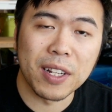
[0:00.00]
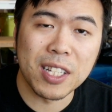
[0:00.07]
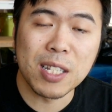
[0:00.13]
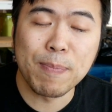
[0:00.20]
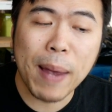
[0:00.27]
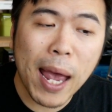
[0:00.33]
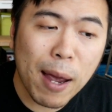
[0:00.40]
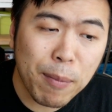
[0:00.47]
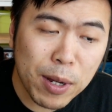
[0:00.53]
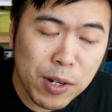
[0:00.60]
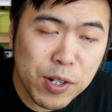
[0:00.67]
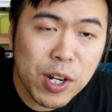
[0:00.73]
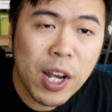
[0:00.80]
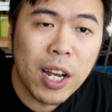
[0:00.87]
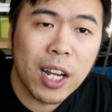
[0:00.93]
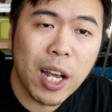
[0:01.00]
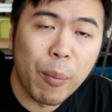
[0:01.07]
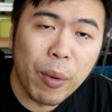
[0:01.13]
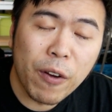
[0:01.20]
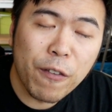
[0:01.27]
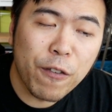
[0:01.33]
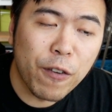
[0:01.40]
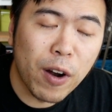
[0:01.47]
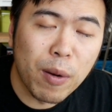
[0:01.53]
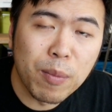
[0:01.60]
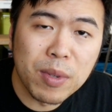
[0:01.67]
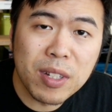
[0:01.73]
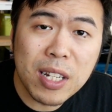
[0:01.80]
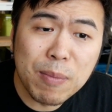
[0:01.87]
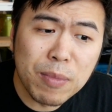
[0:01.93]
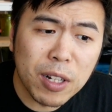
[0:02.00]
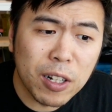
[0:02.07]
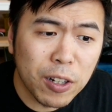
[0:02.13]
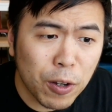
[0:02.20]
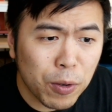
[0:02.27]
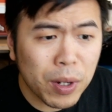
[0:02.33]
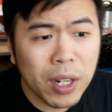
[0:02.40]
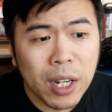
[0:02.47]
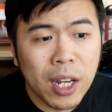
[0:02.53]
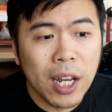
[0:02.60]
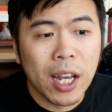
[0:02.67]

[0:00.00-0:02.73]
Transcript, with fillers: spammage coming from Steam the Cloak.